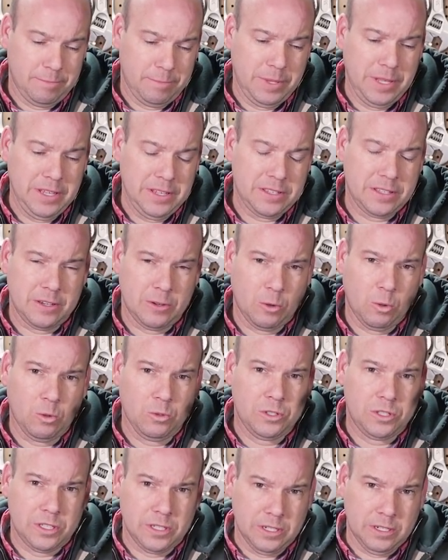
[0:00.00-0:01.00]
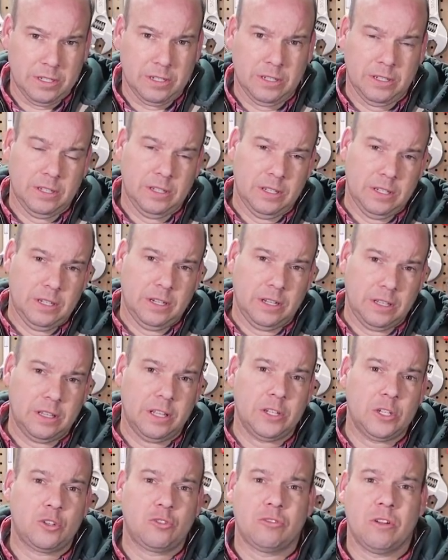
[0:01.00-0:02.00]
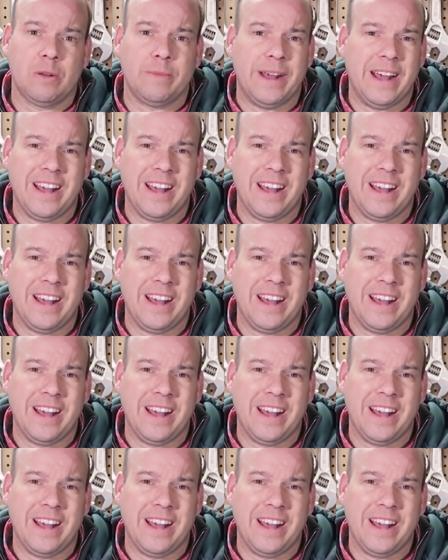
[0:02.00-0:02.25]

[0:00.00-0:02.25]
piece that holds the clutch drum